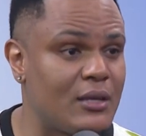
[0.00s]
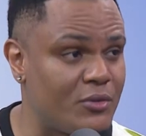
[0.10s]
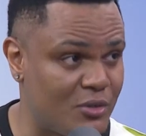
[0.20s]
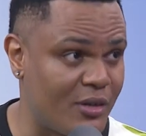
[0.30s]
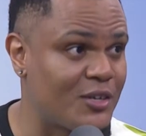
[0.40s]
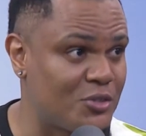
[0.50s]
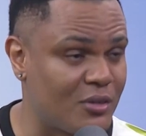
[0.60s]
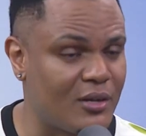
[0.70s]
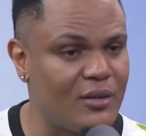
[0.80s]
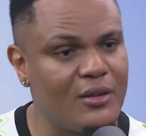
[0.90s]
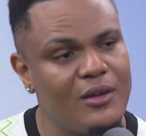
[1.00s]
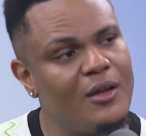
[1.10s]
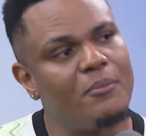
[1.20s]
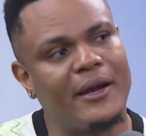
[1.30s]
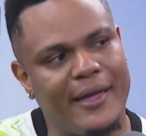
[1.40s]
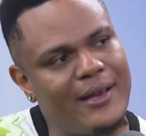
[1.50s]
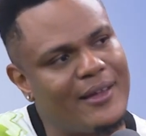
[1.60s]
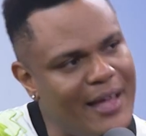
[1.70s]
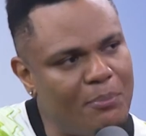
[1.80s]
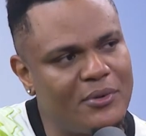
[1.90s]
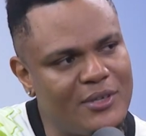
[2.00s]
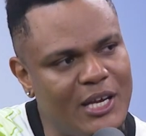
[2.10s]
That was another shocker. But again, it happened.